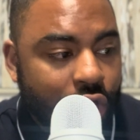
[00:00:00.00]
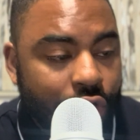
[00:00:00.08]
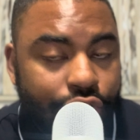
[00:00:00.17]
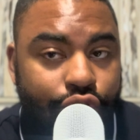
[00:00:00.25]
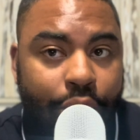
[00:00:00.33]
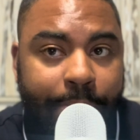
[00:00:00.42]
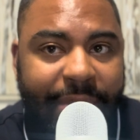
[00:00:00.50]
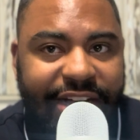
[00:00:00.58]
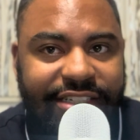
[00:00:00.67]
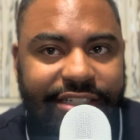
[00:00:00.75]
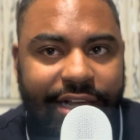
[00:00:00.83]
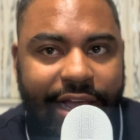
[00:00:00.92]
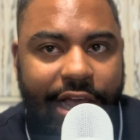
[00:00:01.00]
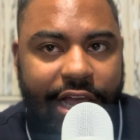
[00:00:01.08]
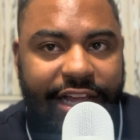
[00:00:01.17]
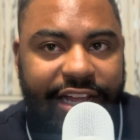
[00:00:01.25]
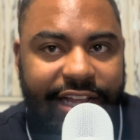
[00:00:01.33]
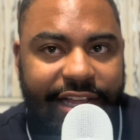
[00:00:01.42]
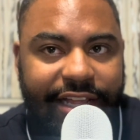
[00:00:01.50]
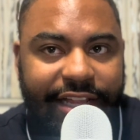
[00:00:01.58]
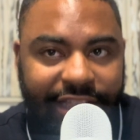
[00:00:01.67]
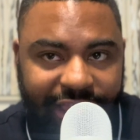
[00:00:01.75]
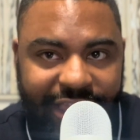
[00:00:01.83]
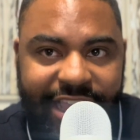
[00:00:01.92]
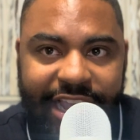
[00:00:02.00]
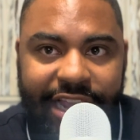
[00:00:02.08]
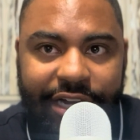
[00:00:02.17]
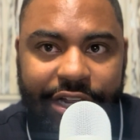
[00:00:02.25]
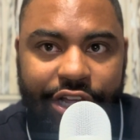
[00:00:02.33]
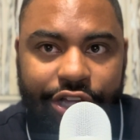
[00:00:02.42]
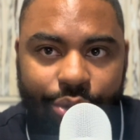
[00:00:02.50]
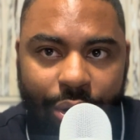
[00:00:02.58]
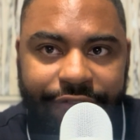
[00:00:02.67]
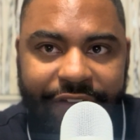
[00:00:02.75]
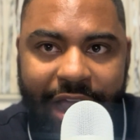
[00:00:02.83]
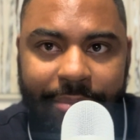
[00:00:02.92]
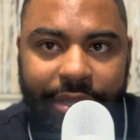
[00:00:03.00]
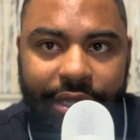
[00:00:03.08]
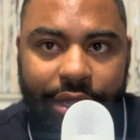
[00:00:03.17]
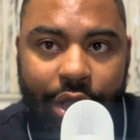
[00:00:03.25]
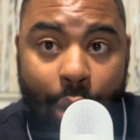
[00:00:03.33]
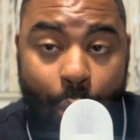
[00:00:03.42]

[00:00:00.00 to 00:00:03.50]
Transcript: You must lead your family,